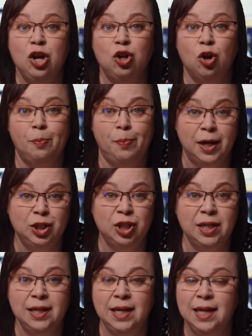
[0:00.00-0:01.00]
Your
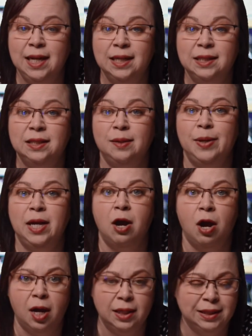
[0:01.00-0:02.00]
budget needs to be
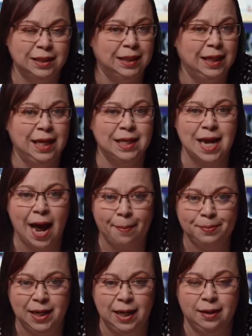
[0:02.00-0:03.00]
constantly
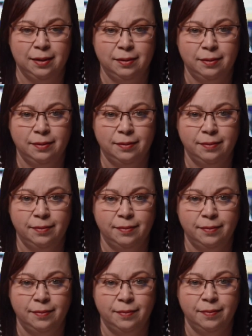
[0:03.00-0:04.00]
adapting.
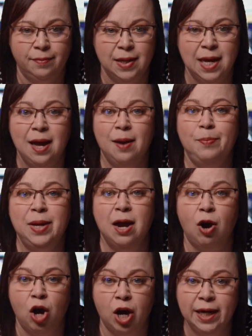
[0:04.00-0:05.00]
Be
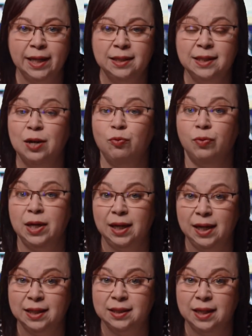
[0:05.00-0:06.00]
honest and
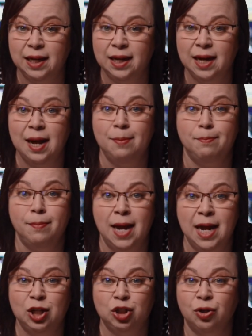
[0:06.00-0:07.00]
realistic and
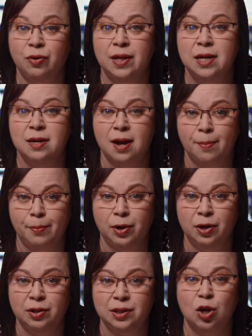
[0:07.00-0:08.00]
make sure the
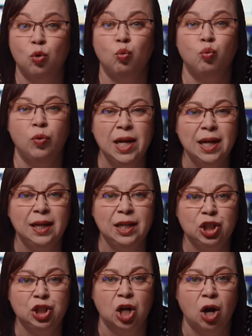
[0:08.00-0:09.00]
numbers really
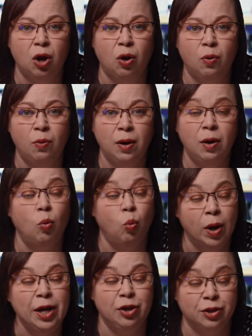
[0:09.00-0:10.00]
show
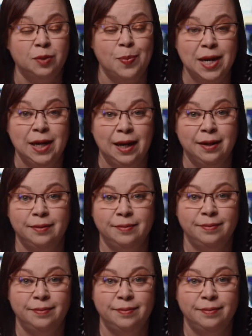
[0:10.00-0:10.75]
what you're spending.